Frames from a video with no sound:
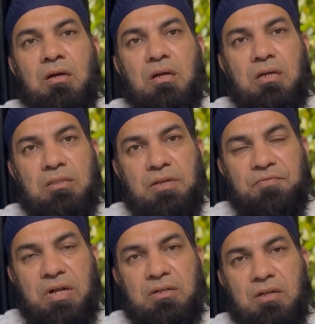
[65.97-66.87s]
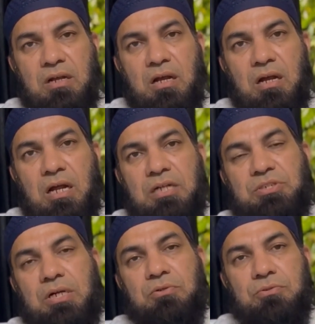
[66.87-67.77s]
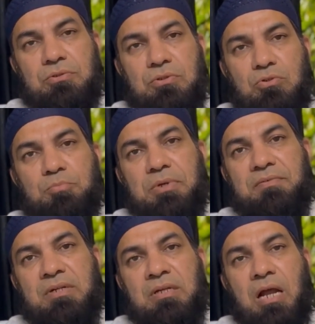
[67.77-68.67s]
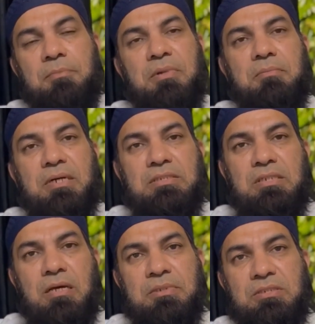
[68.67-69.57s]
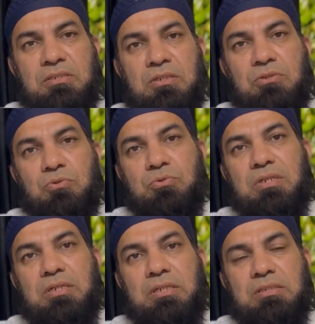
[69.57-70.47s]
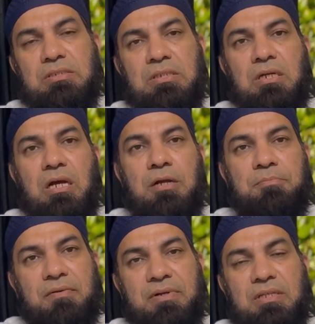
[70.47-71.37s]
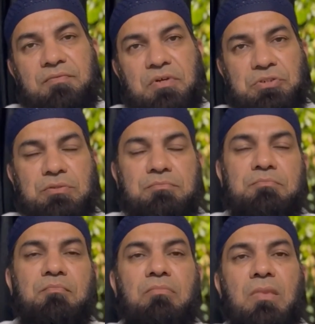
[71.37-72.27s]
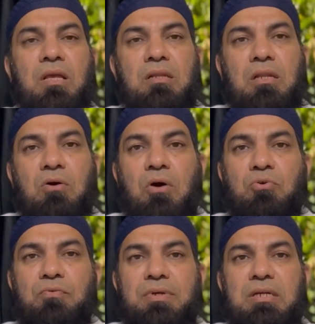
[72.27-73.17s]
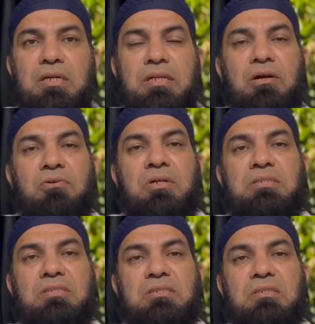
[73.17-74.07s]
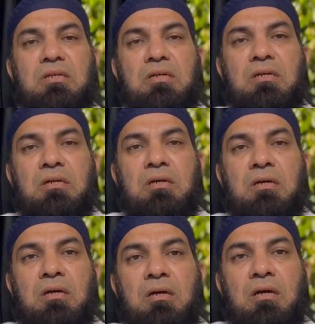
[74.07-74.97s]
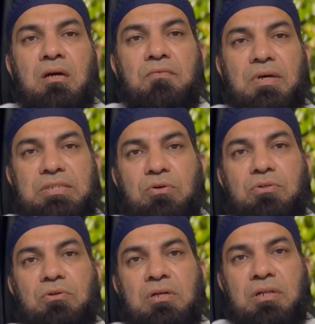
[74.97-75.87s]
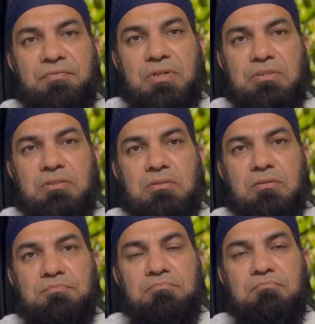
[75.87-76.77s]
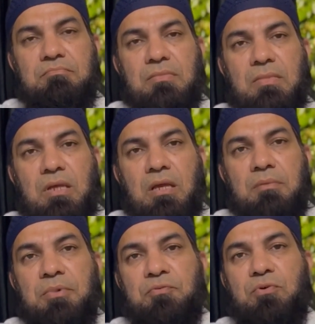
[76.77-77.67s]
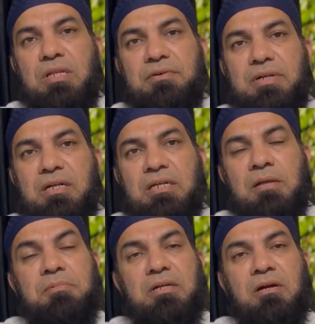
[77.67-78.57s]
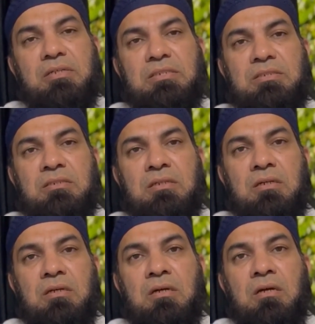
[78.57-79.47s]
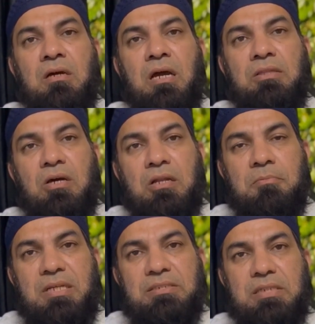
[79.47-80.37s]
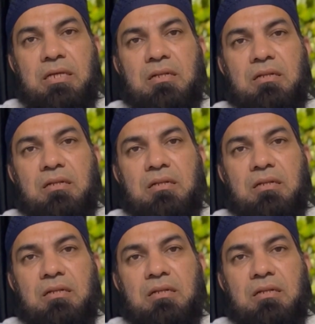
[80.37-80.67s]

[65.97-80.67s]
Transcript: in the infant and childhood to prevent and minimize the damage to the kidneys and prevent the infection. Now, how do we recognize vesico-ureteric reflux? Before delivery, it can be recognized in the anomaly scan.